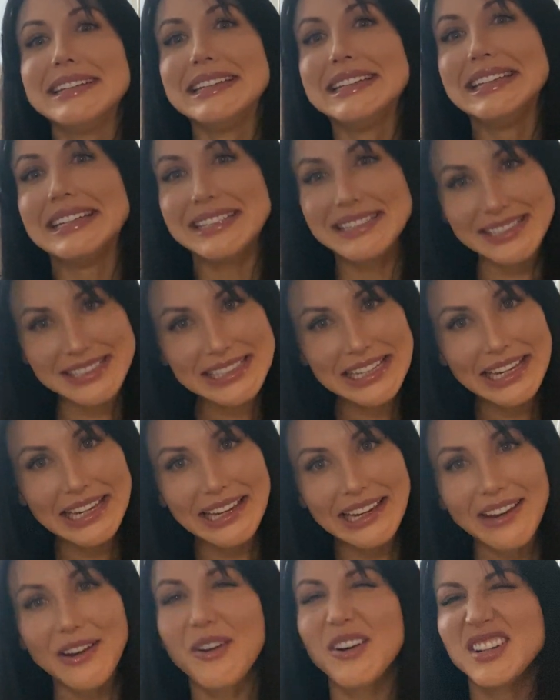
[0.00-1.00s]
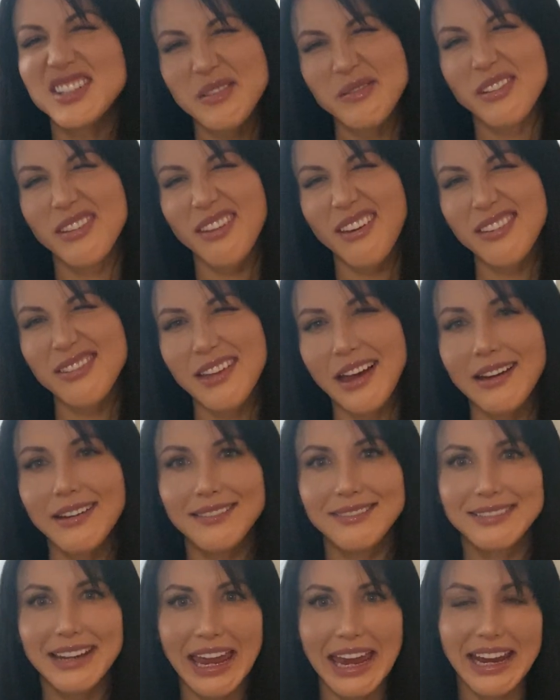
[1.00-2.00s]
get sick or something like that,
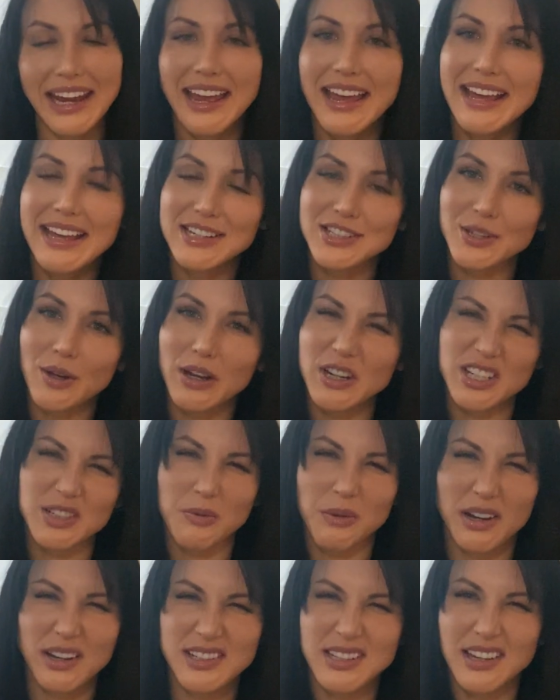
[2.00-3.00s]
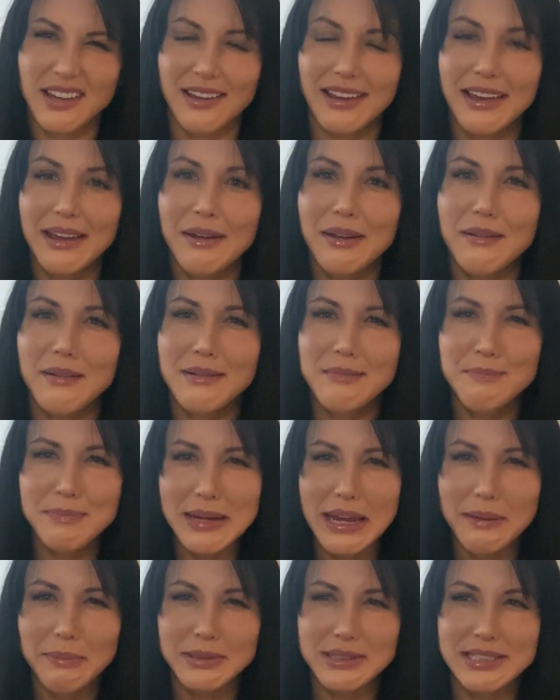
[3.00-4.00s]
okay? So I just wanted to
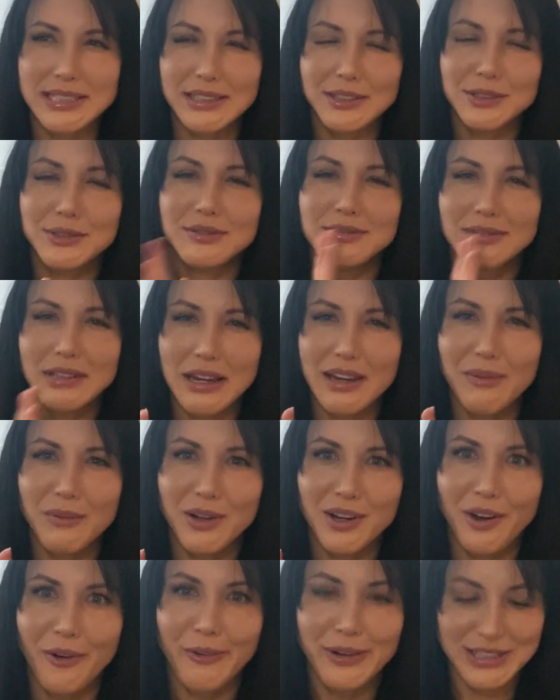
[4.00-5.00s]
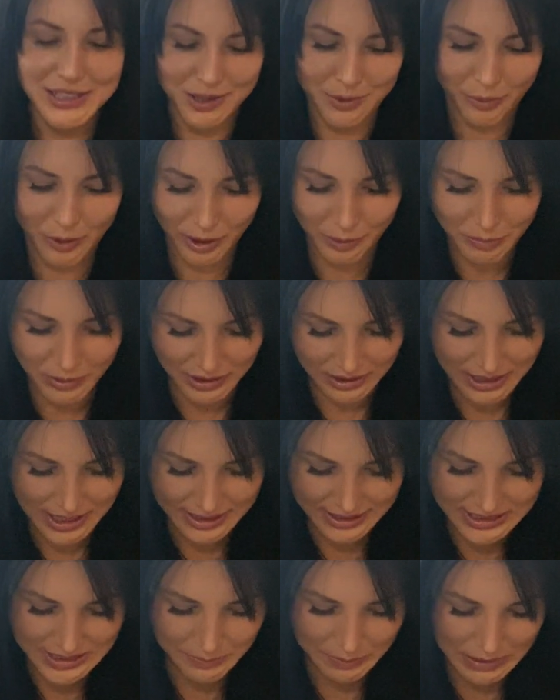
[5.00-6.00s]
be able to, and then we'll go into the workbook
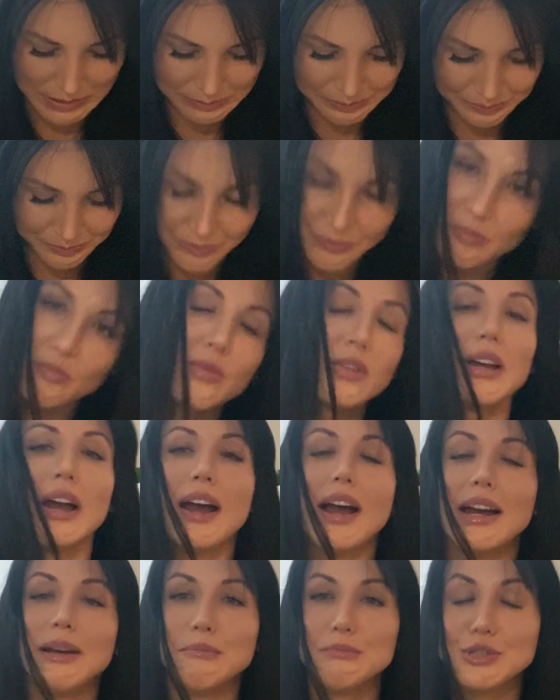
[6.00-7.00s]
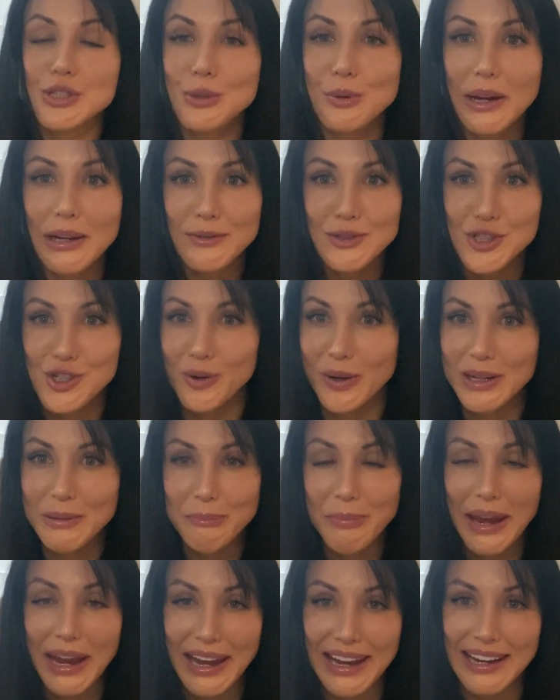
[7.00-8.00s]
next, but do you have joint
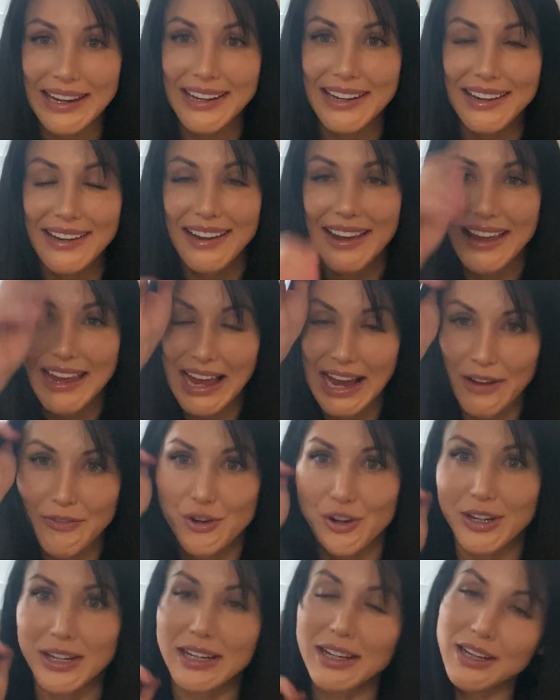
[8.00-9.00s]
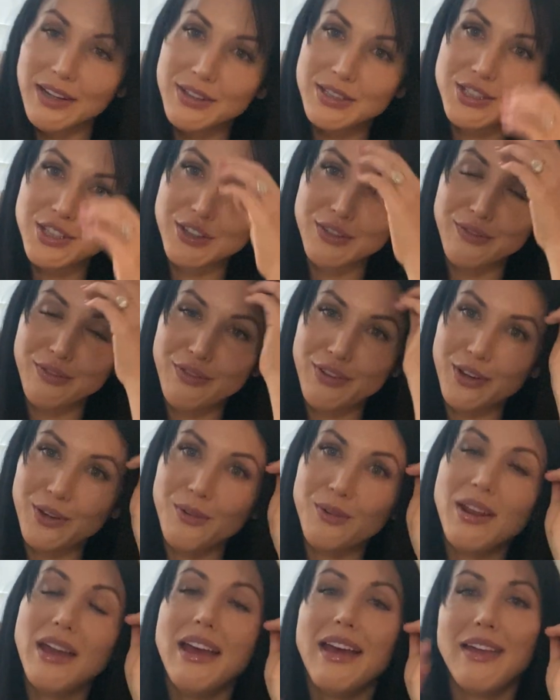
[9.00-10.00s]
pain after eating a certain
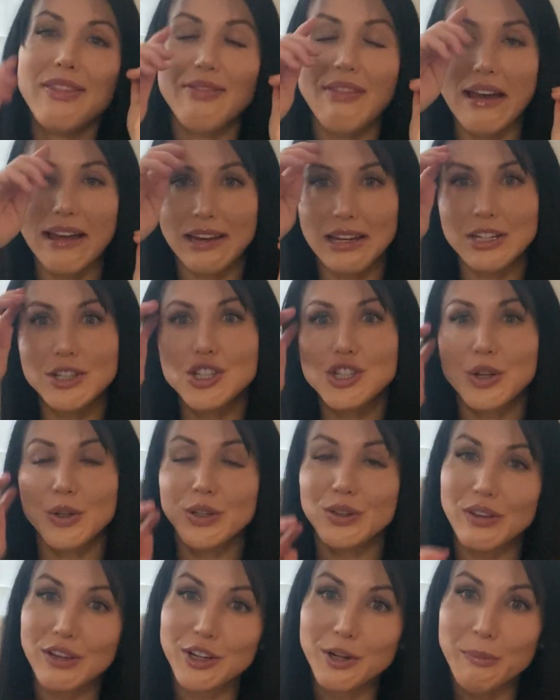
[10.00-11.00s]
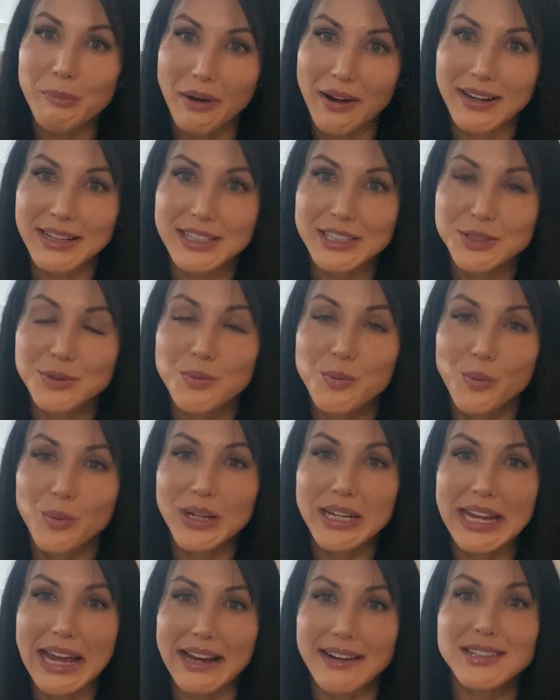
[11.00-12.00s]
food? That can show you that your body is
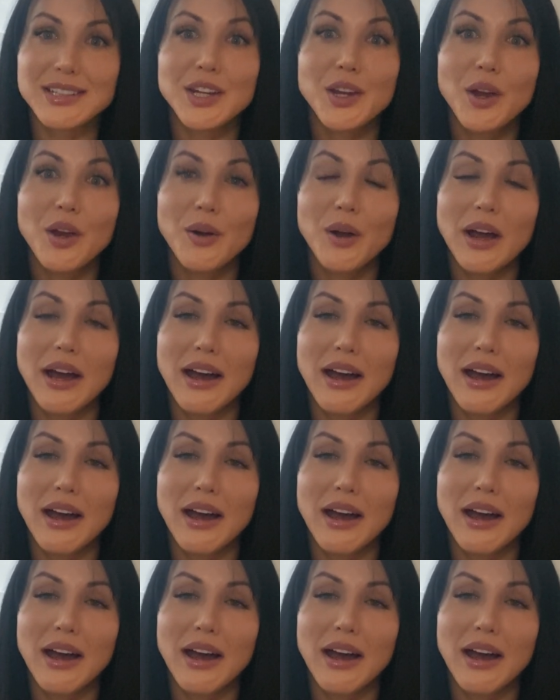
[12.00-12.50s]
reacting